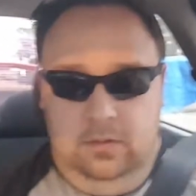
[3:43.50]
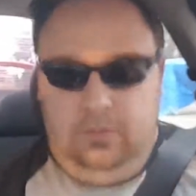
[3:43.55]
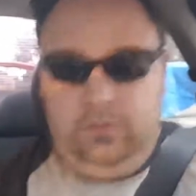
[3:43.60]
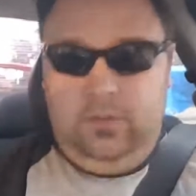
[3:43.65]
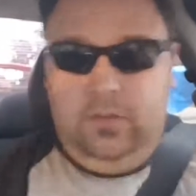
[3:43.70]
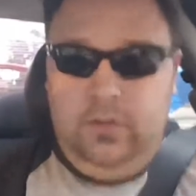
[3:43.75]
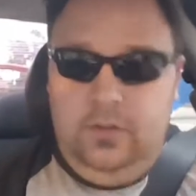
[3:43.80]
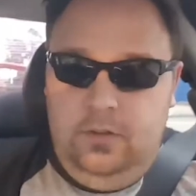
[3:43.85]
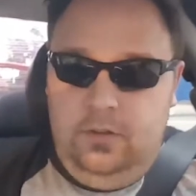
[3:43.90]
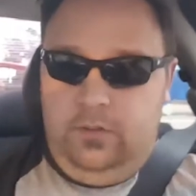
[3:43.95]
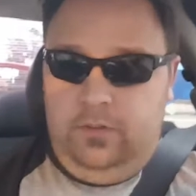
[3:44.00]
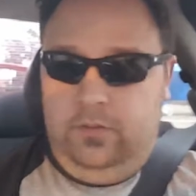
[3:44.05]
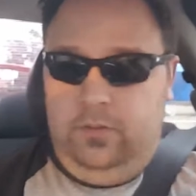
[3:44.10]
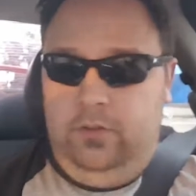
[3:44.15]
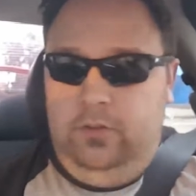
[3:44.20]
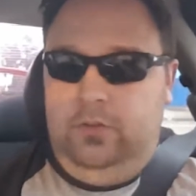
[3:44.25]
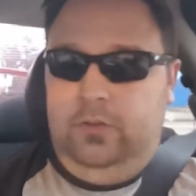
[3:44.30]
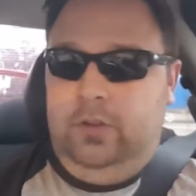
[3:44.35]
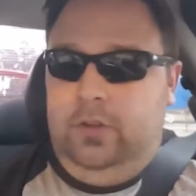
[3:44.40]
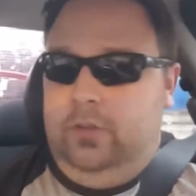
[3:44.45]
It,
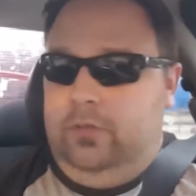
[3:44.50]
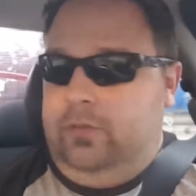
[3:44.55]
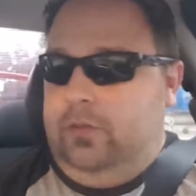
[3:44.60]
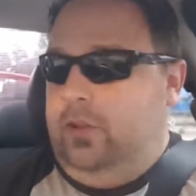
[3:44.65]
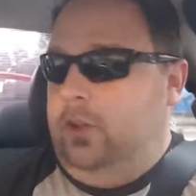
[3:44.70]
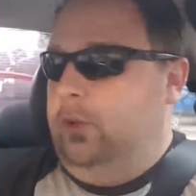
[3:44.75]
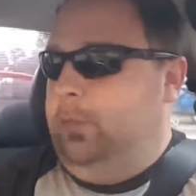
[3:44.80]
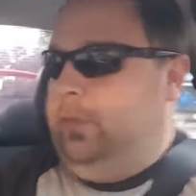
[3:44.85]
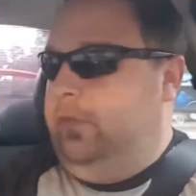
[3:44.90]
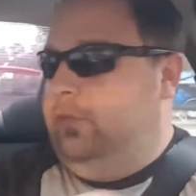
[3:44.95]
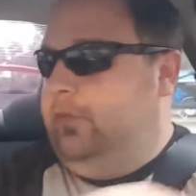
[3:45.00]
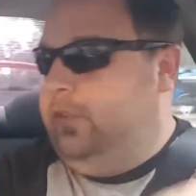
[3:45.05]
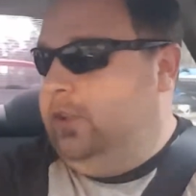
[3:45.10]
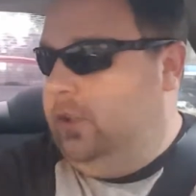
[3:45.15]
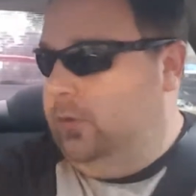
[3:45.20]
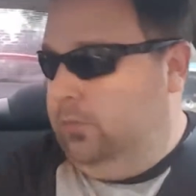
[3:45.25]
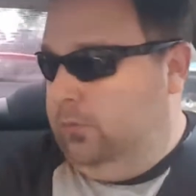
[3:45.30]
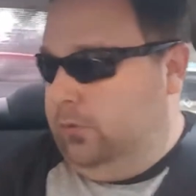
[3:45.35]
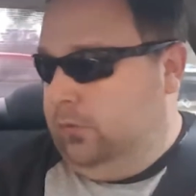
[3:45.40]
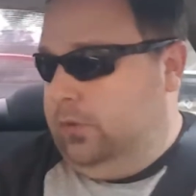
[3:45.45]
using an open
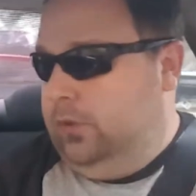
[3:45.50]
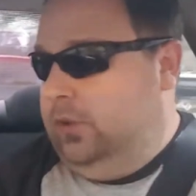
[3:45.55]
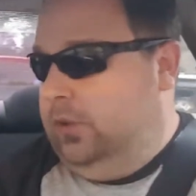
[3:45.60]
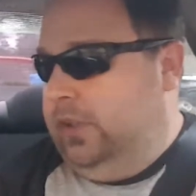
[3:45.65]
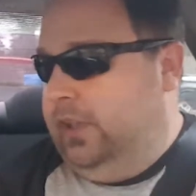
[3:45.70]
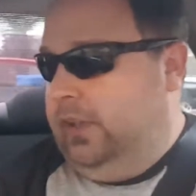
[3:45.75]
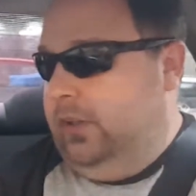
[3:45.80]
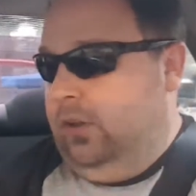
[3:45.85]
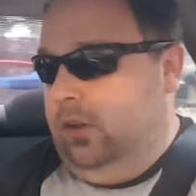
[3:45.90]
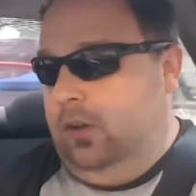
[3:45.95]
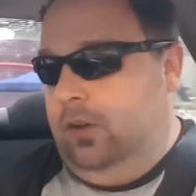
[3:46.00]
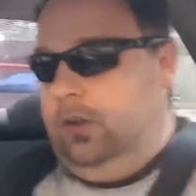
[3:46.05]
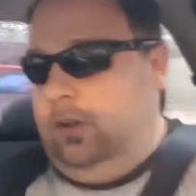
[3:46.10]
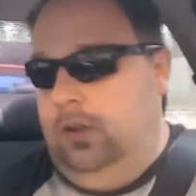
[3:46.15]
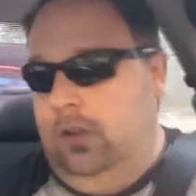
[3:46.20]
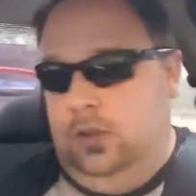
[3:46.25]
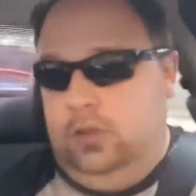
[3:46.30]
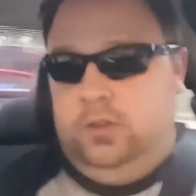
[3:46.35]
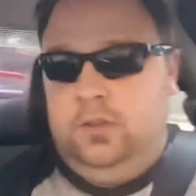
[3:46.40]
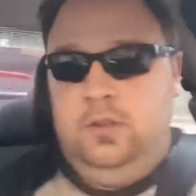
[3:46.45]
flame grill at
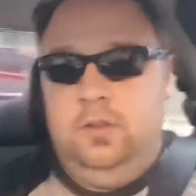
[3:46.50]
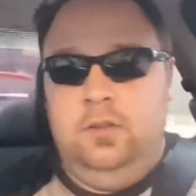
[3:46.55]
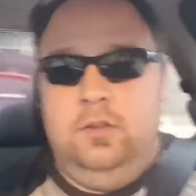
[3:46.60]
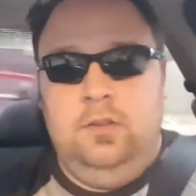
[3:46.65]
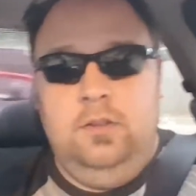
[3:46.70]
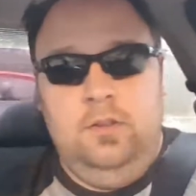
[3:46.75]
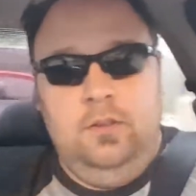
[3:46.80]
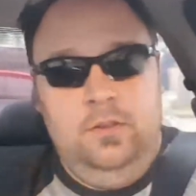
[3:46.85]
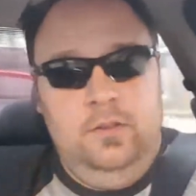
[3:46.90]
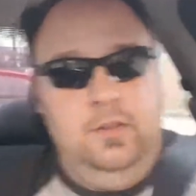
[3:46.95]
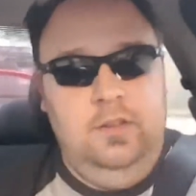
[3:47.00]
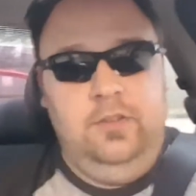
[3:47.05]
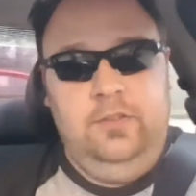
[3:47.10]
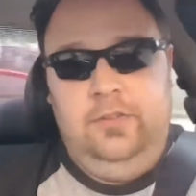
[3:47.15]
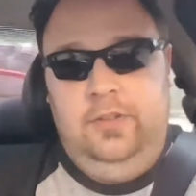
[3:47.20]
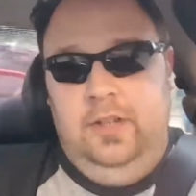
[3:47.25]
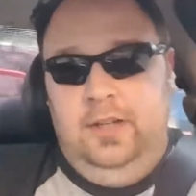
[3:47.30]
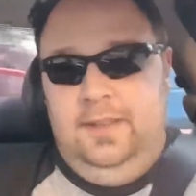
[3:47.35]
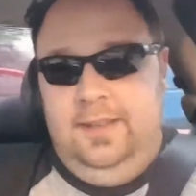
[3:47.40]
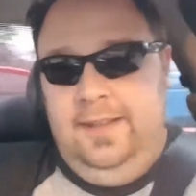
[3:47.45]
all is
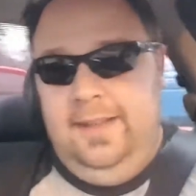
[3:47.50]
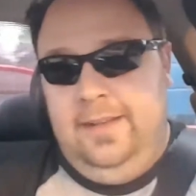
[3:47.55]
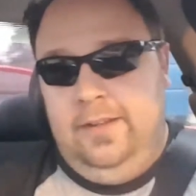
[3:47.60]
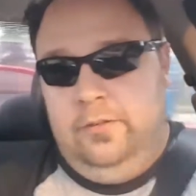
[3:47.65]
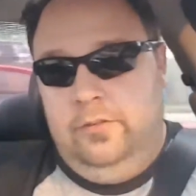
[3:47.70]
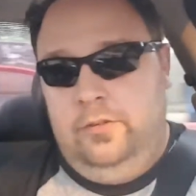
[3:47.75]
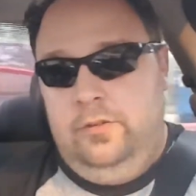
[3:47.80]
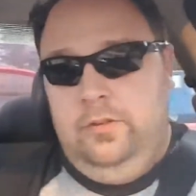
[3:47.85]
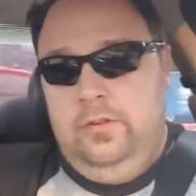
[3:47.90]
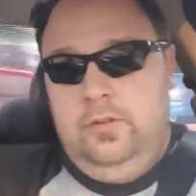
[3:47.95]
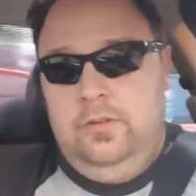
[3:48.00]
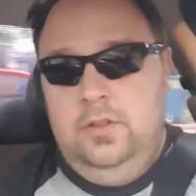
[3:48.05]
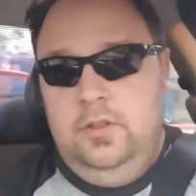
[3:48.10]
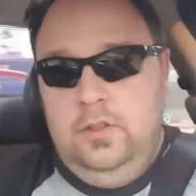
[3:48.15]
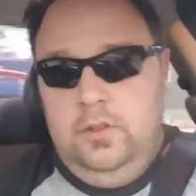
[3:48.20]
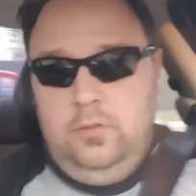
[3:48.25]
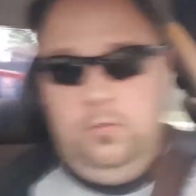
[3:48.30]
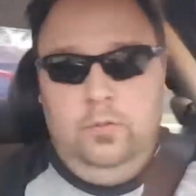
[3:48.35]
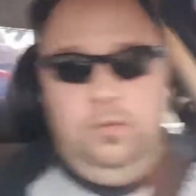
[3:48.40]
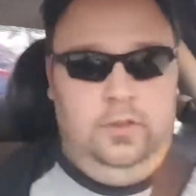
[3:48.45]
not allowed
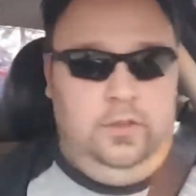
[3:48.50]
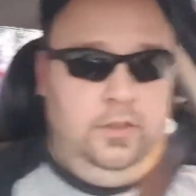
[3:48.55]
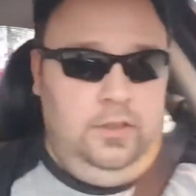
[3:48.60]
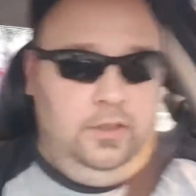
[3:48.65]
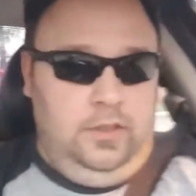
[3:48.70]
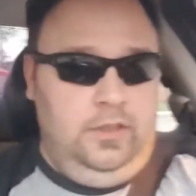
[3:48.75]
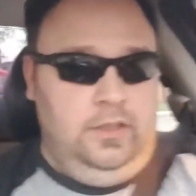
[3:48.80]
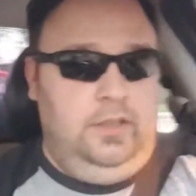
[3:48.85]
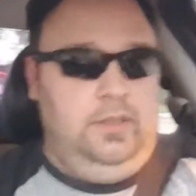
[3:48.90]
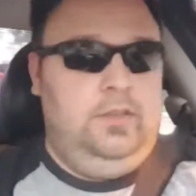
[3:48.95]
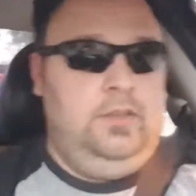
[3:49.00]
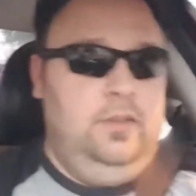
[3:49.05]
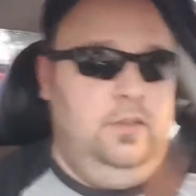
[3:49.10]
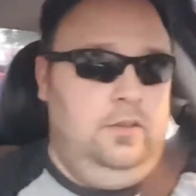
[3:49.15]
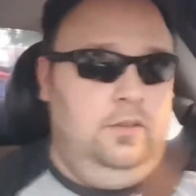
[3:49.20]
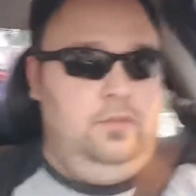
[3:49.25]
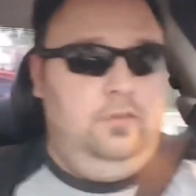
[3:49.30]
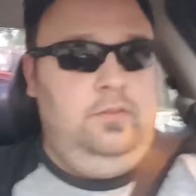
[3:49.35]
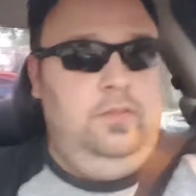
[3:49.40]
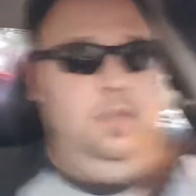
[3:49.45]
within like
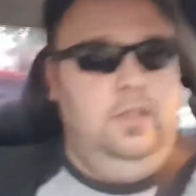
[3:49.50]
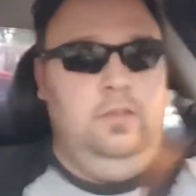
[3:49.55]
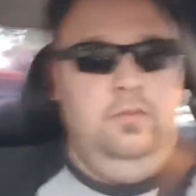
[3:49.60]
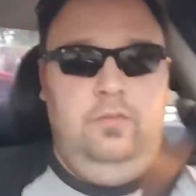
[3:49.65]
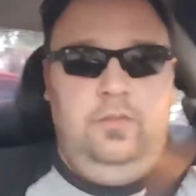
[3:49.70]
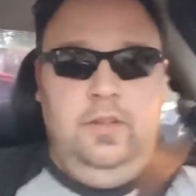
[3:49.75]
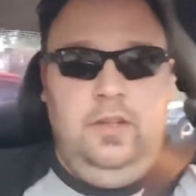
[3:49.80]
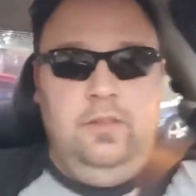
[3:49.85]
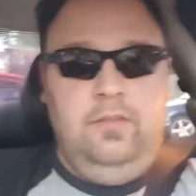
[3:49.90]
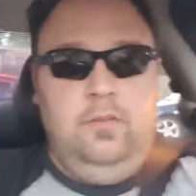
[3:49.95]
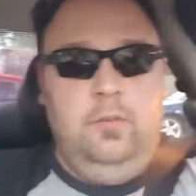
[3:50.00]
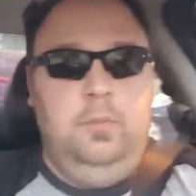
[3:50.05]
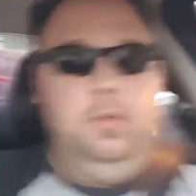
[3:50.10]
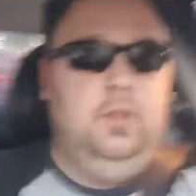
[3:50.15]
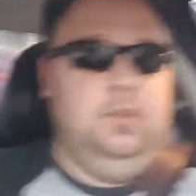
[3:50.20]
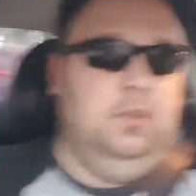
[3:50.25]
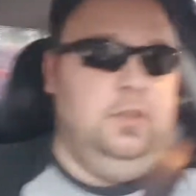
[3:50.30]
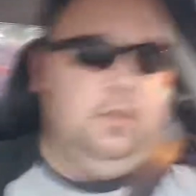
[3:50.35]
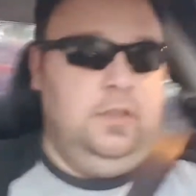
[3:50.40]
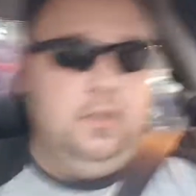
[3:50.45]
10 feet of the
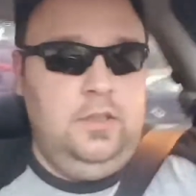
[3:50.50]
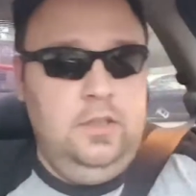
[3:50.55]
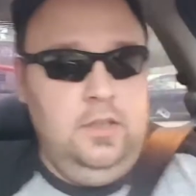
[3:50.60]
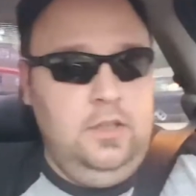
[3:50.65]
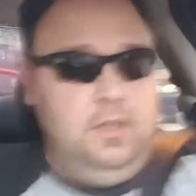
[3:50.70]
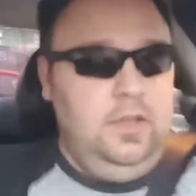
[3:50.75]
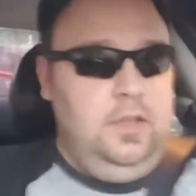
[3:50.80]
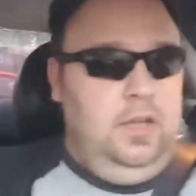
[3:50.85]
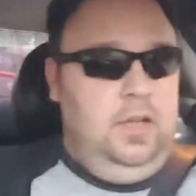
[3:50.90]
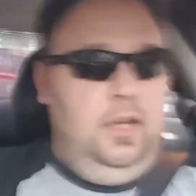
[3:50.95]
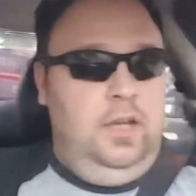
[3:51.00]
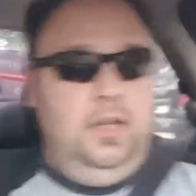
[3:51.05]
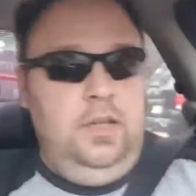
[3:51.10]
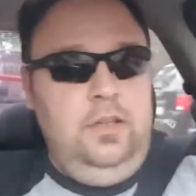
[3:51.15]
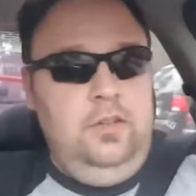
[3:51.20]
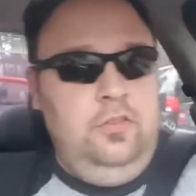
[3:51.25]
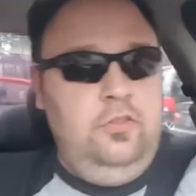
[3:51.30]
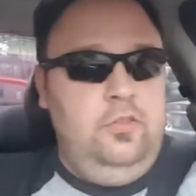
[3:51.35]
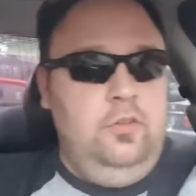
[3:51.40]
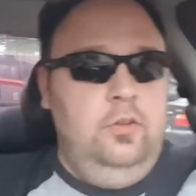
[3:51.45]
building. And
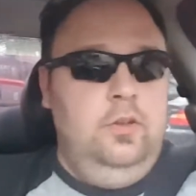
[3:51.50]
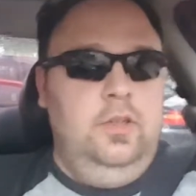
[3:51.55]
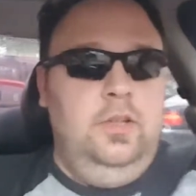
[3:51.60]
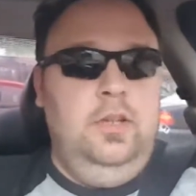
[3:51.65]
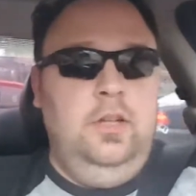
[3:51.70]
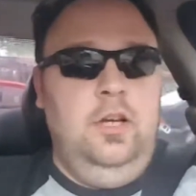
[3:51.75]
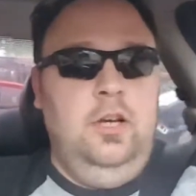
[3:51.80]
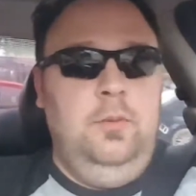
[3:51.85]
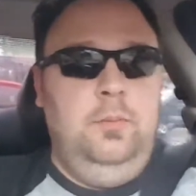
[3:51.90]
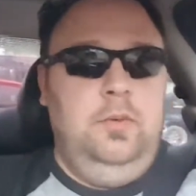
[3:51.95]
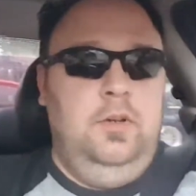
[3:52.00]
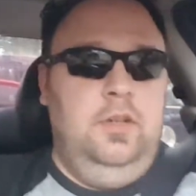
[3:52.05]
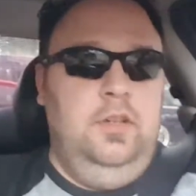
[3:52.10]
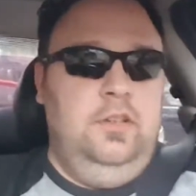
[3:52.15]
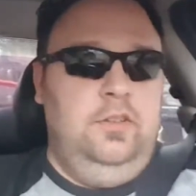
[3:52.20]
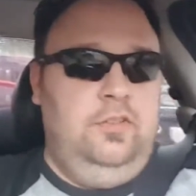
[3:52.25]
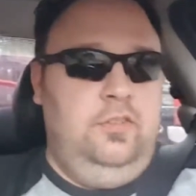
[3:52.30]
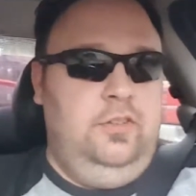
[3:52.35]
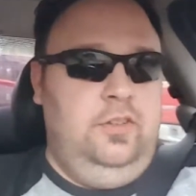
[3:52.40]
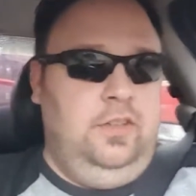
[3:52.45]
he's doing it up on
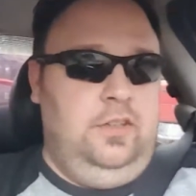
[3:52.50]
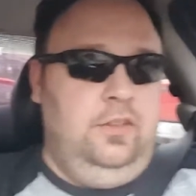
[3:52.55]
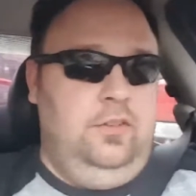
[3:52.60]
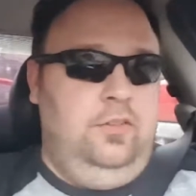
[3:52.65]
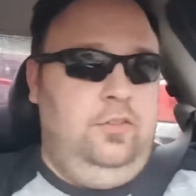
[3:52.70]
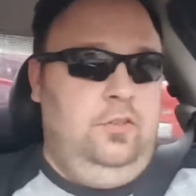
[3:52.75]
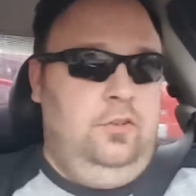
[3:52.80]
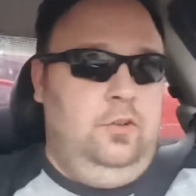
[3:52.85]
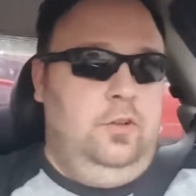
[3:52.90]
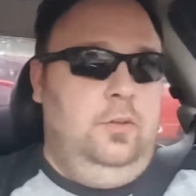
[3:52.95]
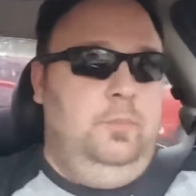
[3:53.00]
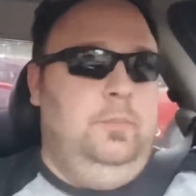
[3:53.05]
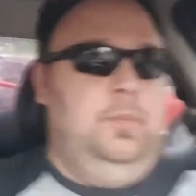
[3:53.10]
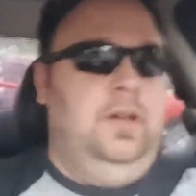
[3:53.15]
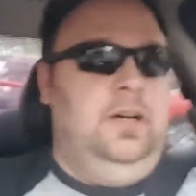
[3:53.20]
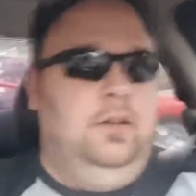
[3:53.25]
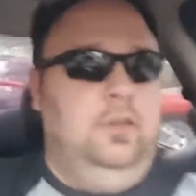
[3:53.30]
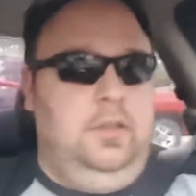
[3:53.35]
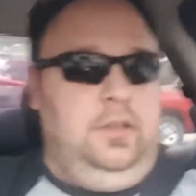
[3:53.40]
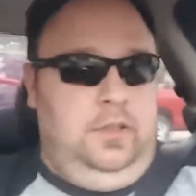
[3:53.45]
his second story
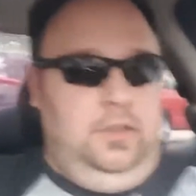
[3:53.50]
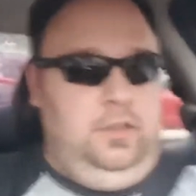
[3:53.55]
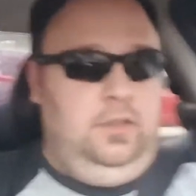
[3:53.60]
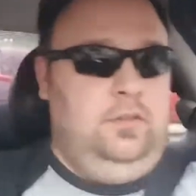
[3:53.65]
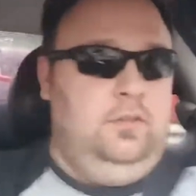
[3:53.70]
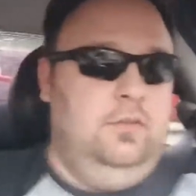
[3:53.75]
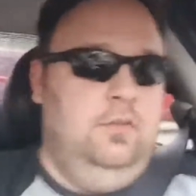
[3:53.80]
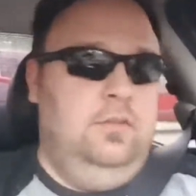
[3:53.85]
balcony.